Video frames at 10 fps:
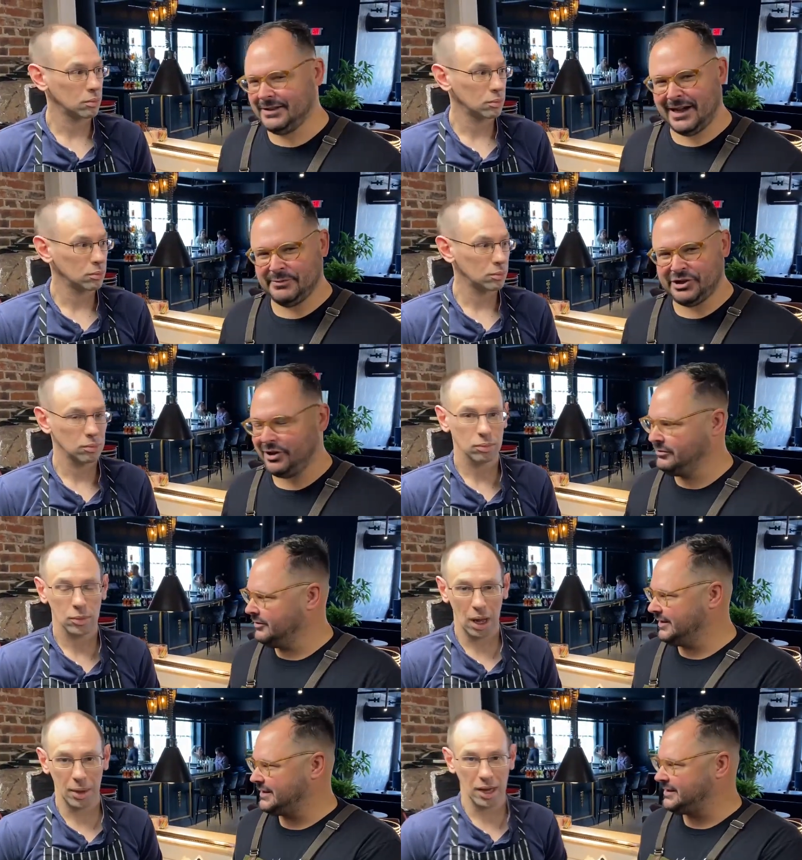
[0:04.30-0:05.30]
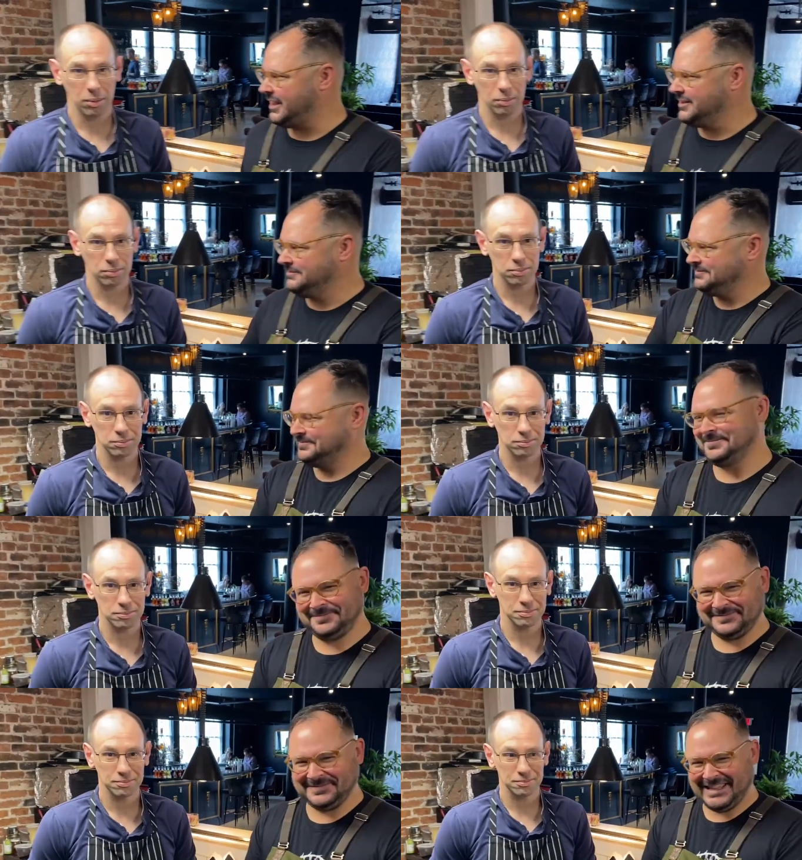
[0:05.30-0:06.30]
Speaker 1: I'm Joe. I'm Ed.
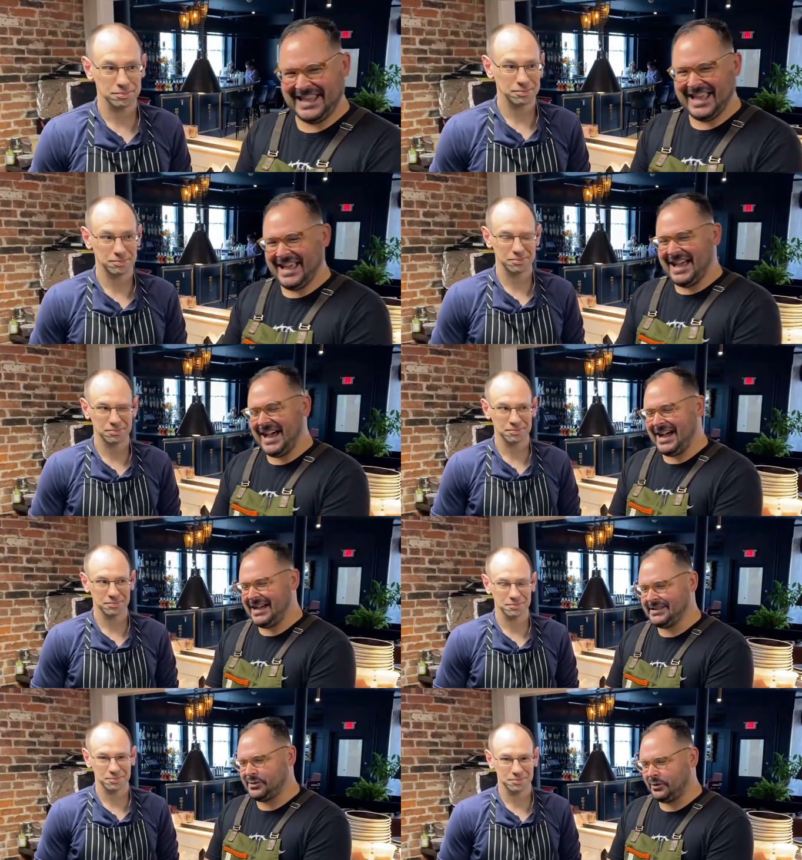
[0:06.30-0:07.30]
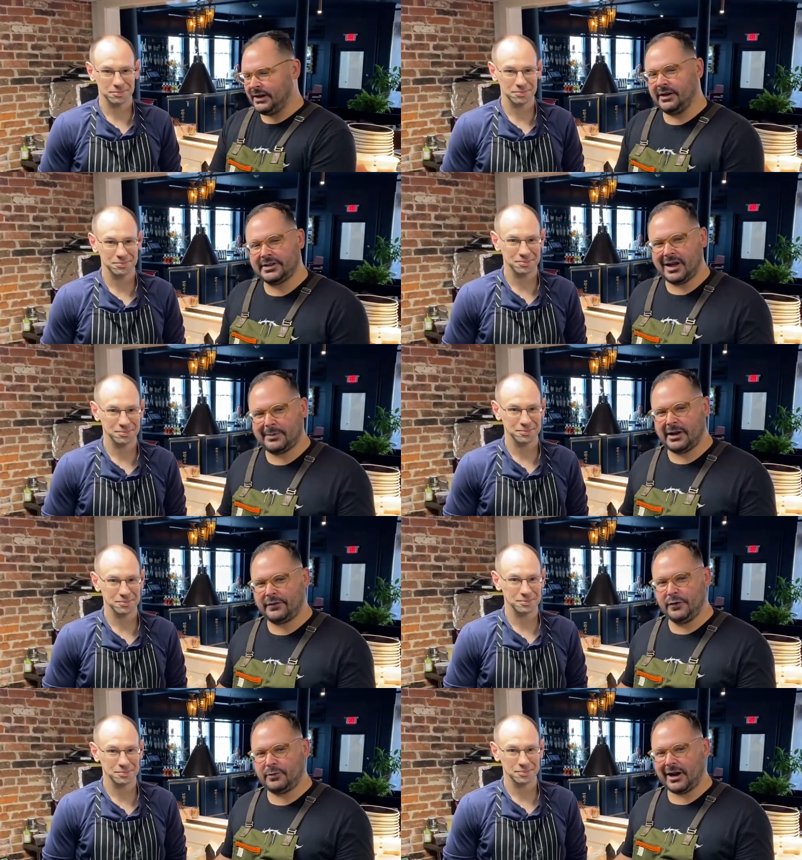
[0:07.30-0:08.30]
Uh, so we're here to talk about our
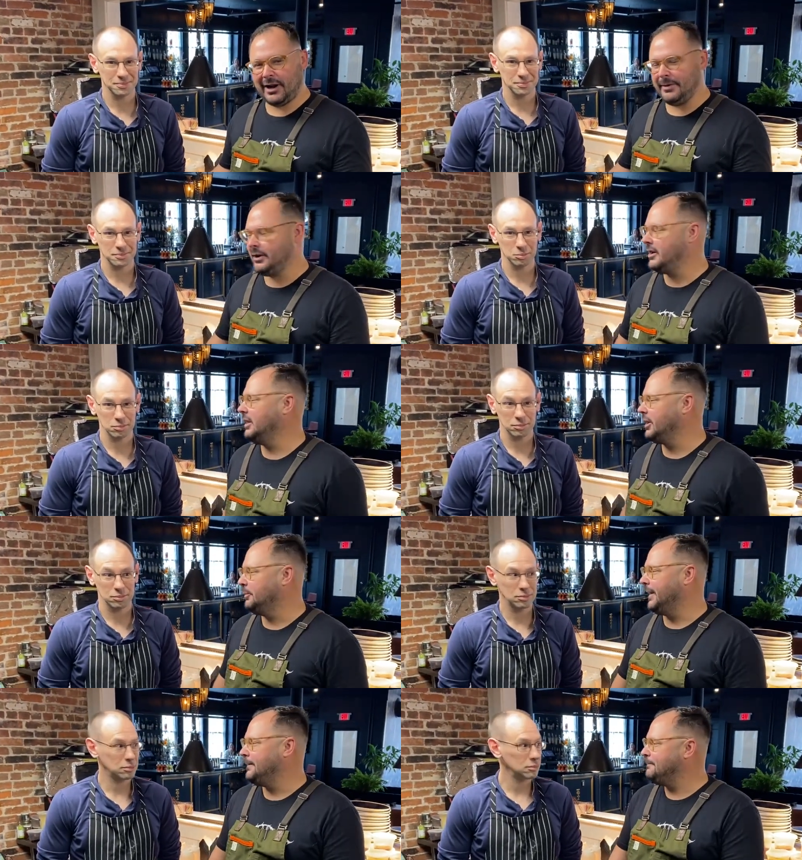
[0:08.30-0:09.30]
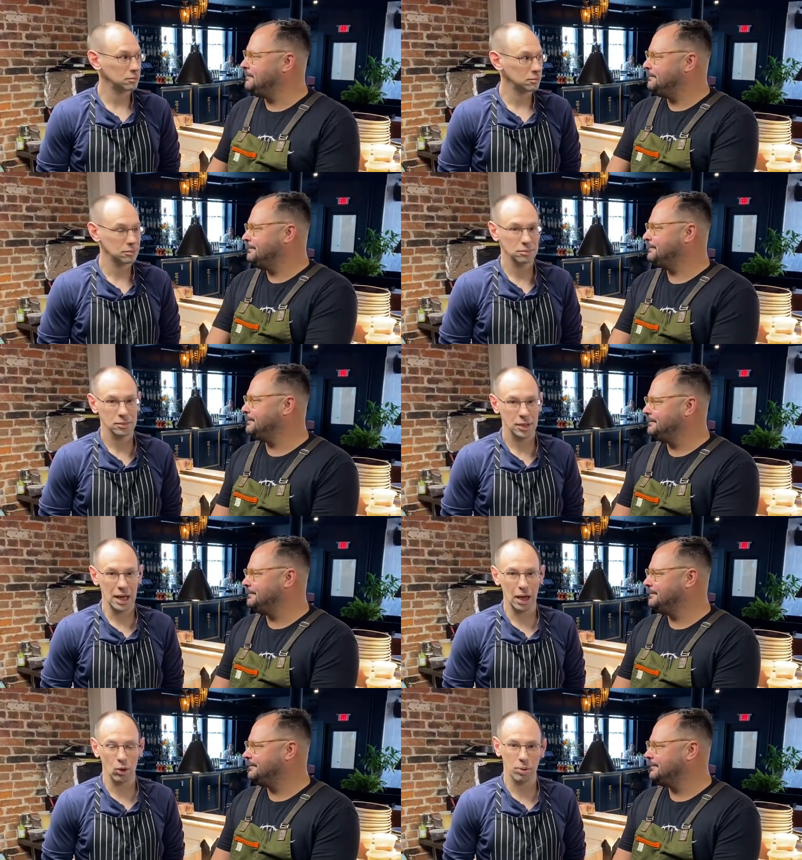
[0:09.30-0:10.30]
food program a little bit.
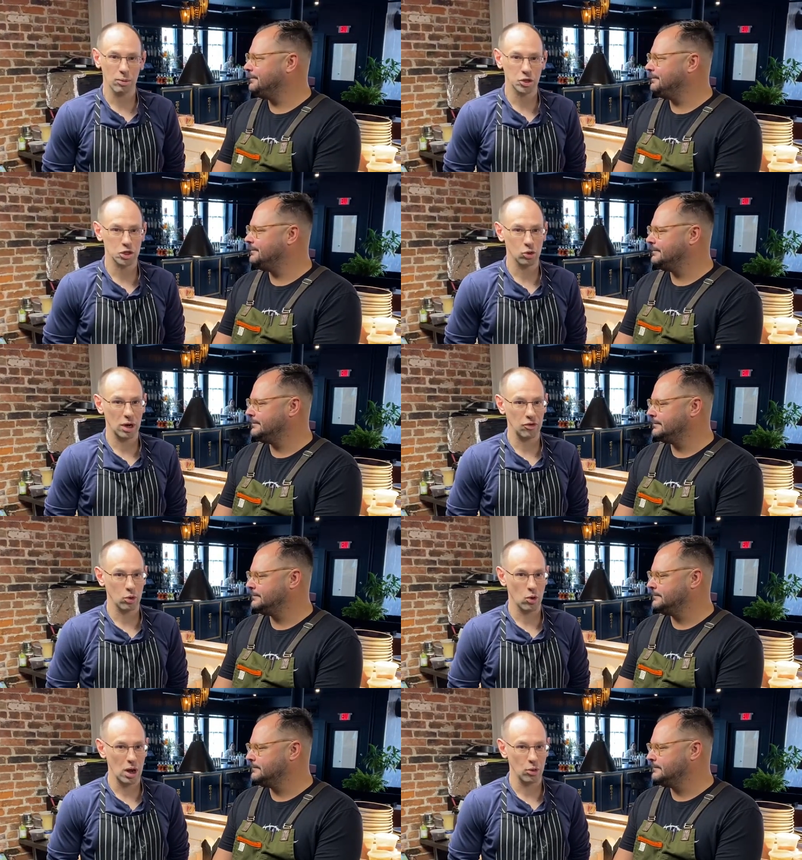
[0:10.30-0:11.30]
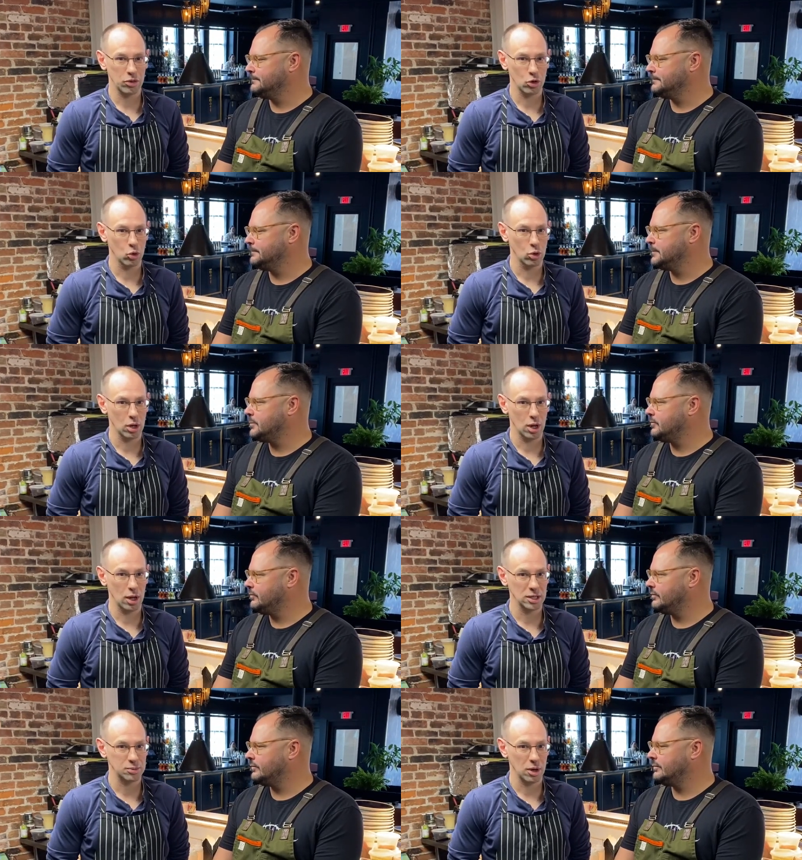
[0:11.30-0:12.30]
Speaker 2: Yeah, we pretty much do whatever we want with cool,
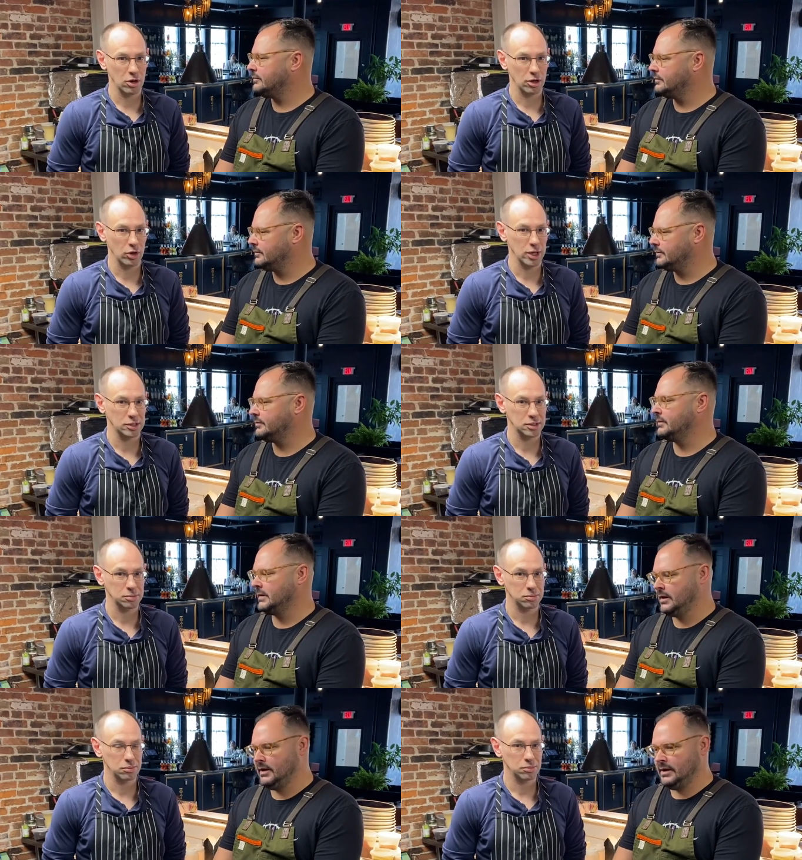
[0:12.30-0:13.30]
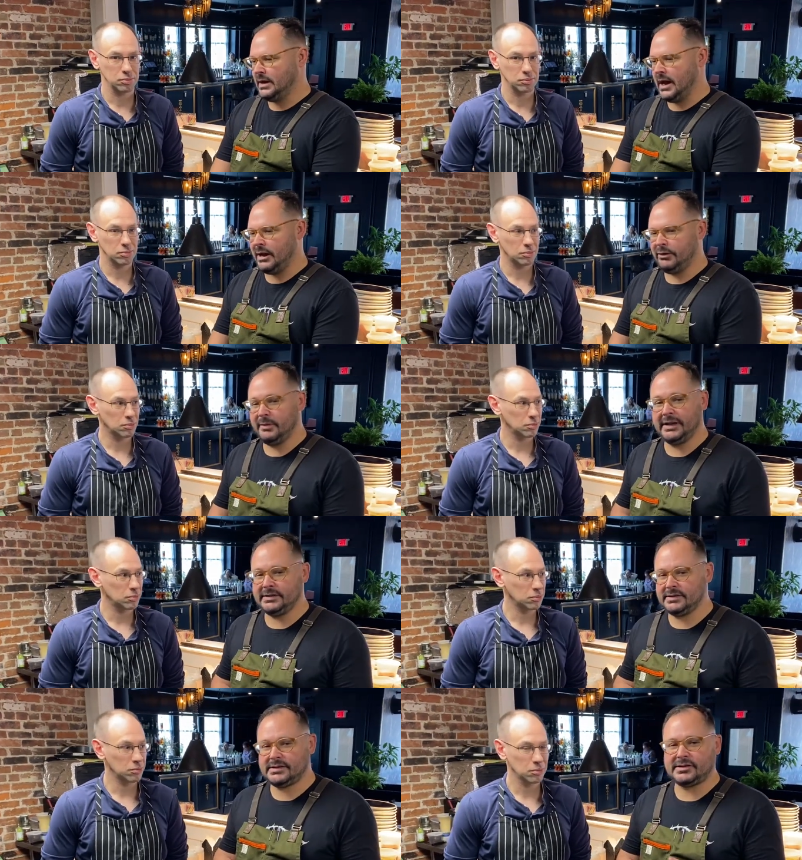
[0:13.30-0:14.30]
uh, inspiring ingredients.
Speaker 1: Uh, we might
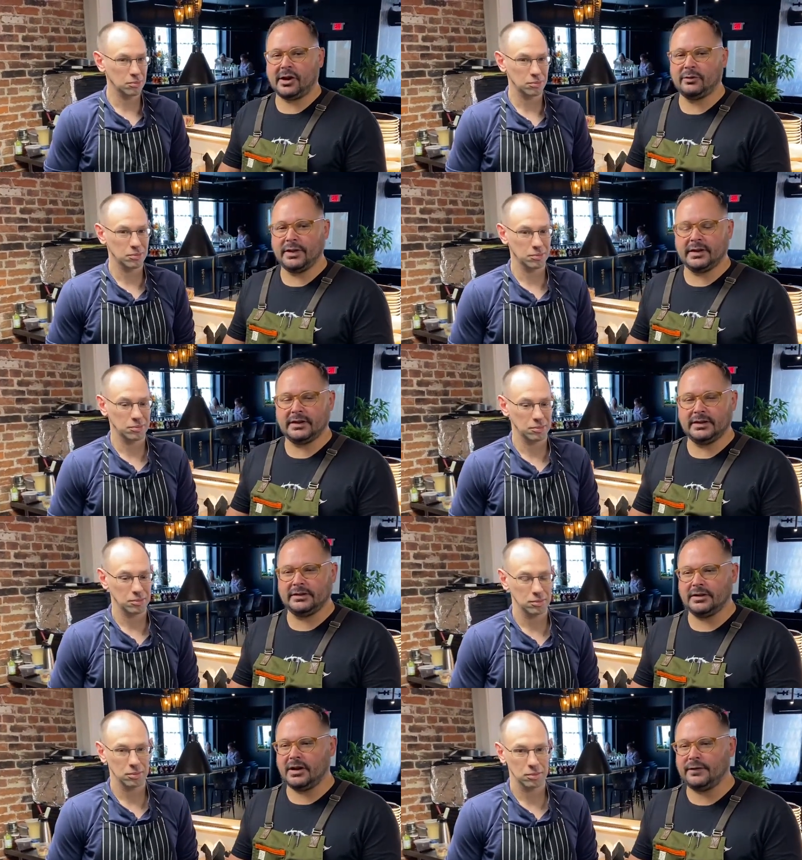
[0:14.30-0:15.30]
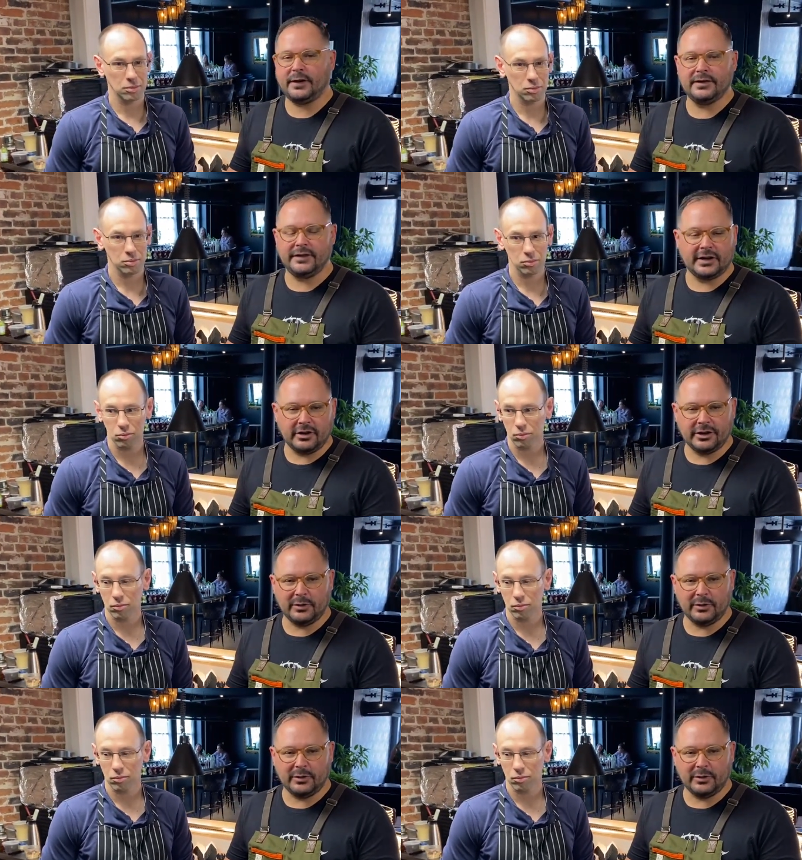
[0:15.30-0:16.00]
start with a, a, fun vinegar